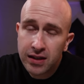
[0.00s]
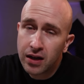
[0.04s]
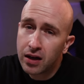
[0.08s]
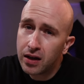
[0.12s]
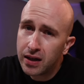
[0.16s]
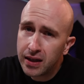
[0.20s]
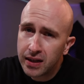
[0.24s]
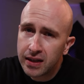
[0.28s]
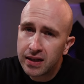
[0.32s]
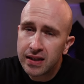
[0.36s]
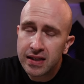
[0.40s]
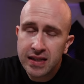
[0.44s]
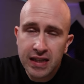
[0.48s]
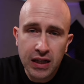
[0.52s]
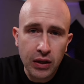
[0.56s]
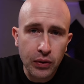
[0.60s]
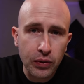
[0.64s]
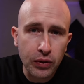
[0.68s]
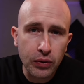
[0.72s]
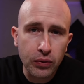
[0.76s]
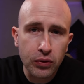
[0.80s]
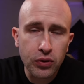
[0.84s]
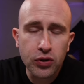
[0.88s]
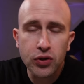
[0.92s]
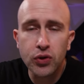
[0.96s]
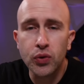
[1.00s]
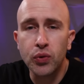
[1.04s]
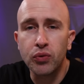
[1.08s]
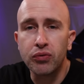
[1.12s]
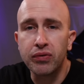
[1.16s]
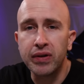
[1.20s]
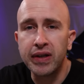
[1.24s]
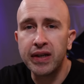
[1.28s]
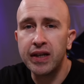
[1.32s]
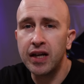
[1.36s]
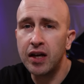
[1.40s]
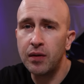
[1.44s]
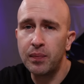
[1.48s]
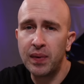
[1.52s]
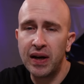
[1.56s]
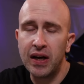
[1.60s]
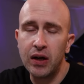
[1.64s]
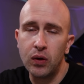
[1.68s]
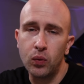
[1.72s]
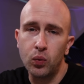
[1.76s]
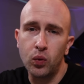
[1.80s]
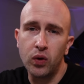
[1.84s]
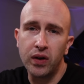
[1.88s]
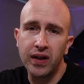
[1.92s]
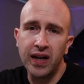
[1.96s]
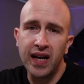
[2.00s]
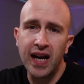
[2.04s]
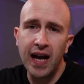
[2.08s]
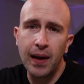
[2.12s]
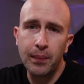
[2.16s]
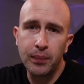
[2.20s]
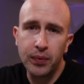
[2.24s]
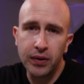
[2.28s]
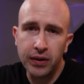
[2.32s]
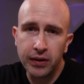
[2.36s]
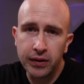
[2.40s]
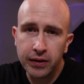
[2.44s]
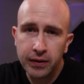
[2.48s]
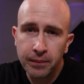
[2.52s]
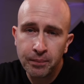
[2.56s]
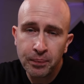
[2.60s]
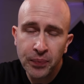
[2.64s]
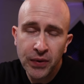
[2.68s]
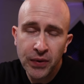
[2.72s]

I can tell you the story about what happened.